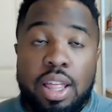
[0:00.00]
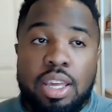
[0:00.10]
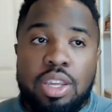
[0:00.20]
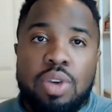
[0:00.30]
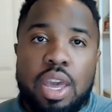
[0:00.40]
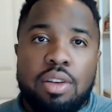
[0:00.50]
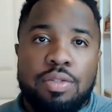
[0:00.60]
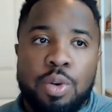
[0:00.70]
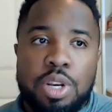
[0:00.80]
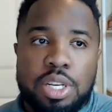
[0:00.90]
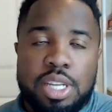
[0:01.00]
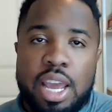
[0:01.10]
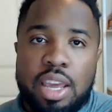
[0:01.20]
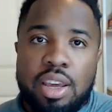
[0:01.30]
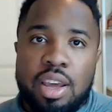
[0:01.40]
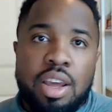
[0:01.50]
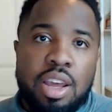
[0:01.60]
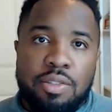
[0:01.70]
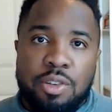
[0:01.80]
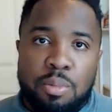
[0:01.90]
Like, you can't afford to tank
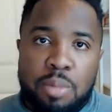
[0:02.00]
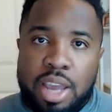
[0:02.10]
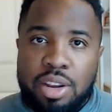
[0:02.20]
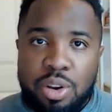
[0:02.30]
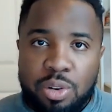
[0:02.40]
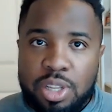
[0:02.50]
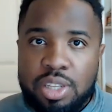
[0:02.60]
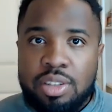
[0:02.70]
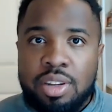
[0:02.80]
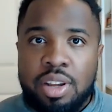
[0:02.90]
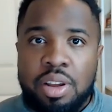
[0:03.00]
if you're Mike Nolan